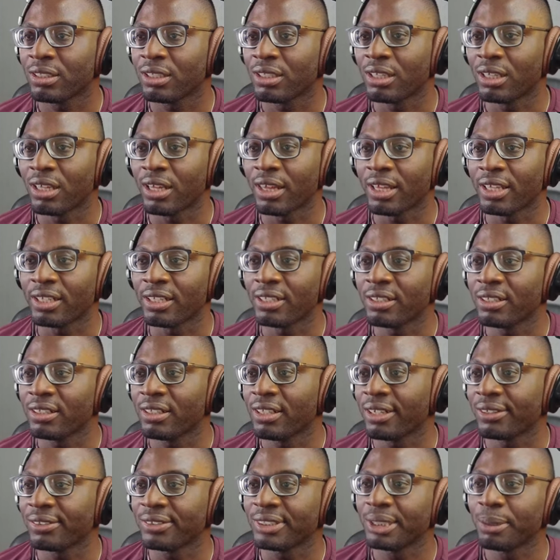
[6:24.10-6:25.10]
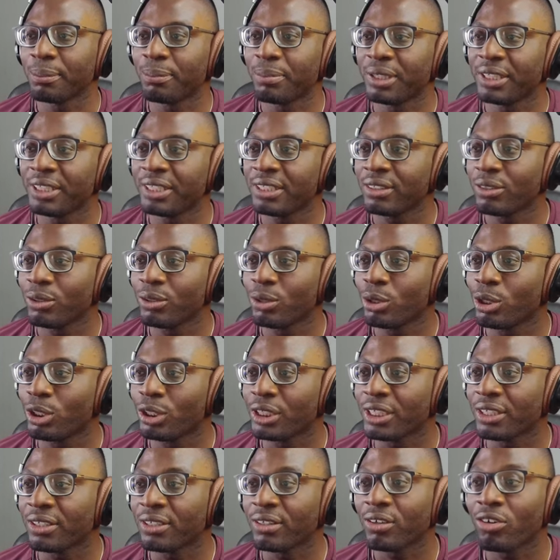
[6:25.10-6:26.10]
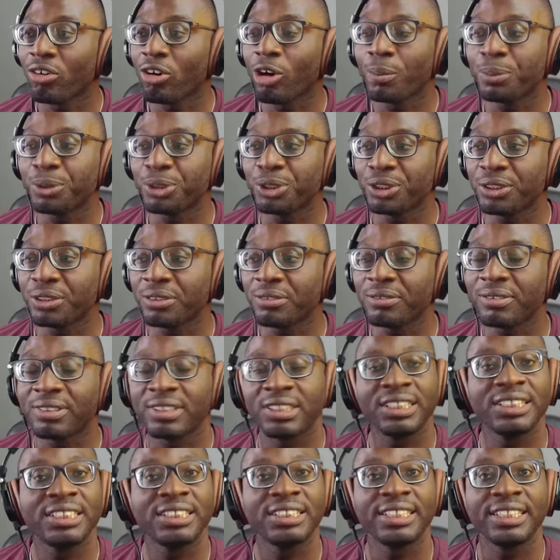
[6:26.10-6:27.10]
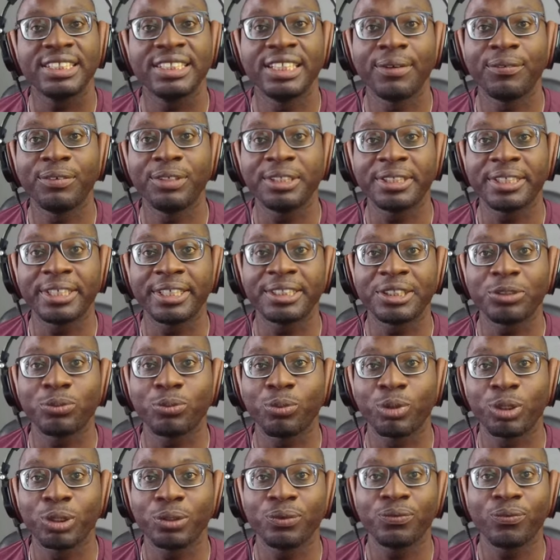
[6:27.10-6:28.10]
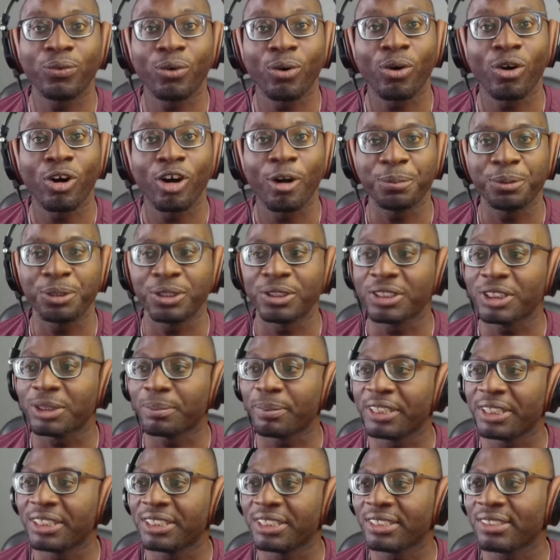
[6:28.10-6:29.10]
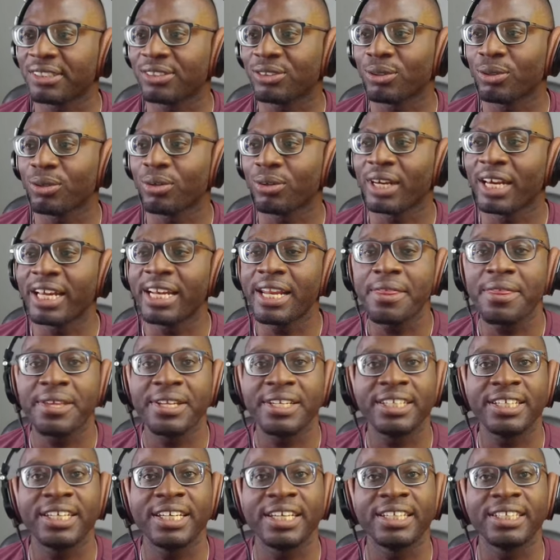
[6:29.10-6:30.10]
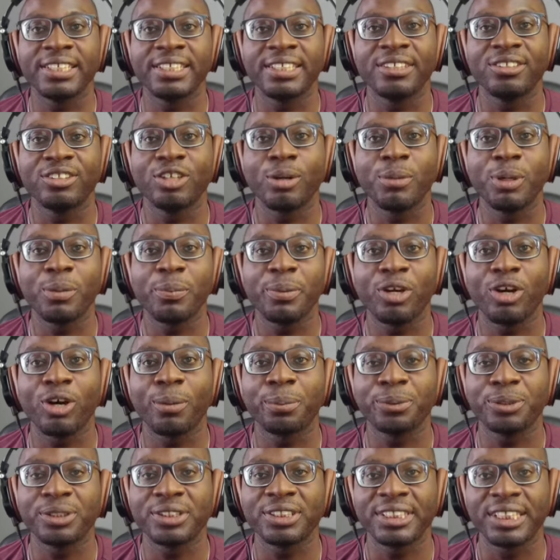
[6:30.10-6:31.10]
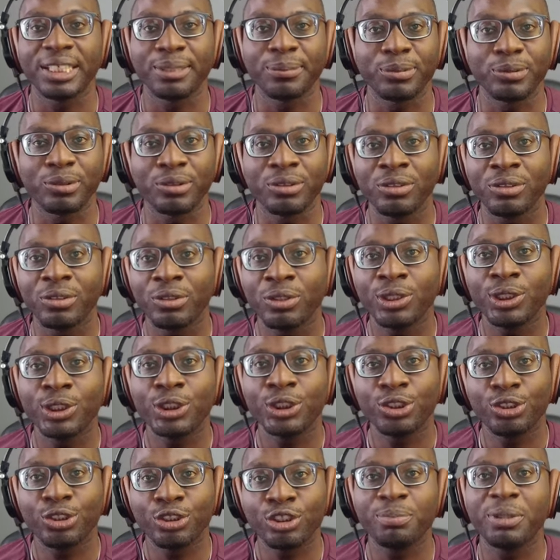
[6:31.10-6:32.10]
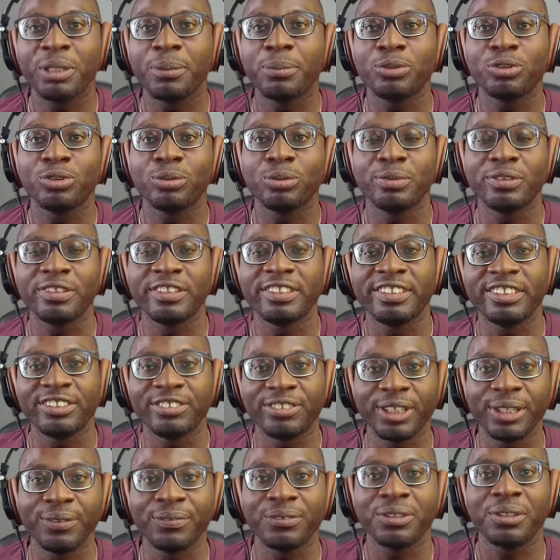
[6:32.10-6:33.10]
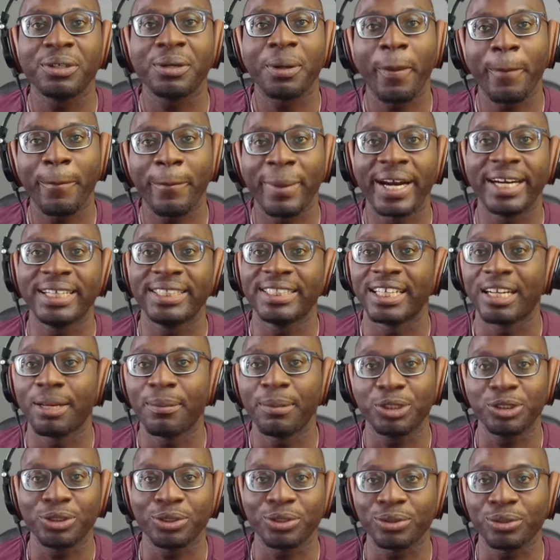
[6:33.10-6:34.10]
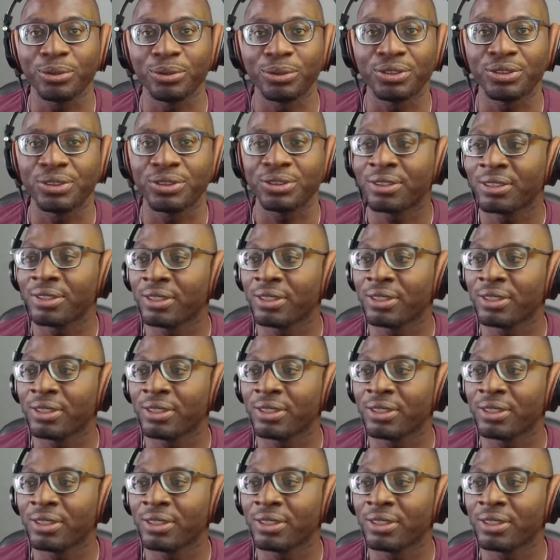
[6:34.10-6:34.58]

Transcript: And then I'll simply go under option. This is a dedicated one for options pages. So anything in the W P options table should be able to be retrieved by dynamic shortcodes.